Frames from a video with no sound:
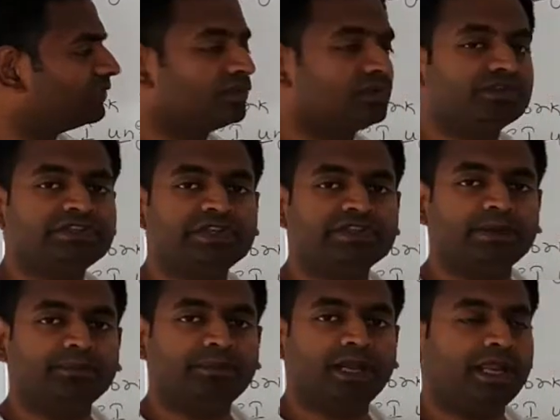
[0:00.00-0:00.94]
and the force is
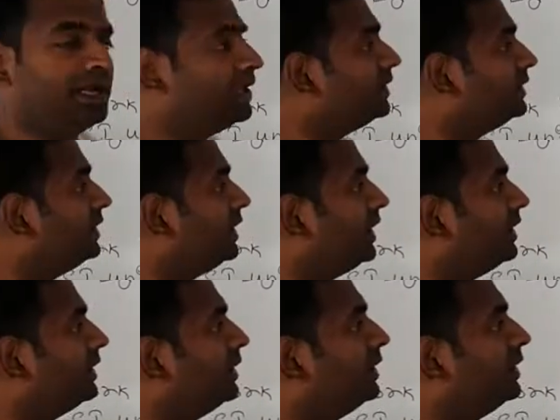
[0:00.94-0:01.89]
applied,
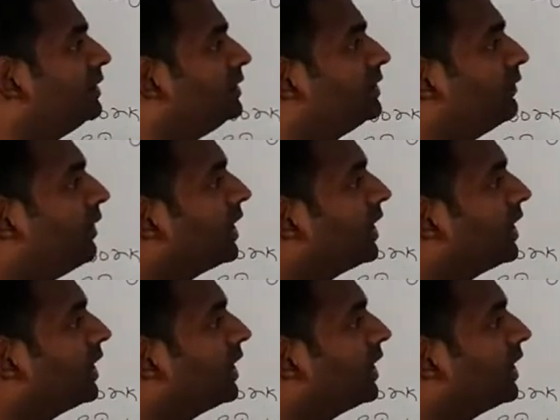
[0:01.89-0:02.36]
then the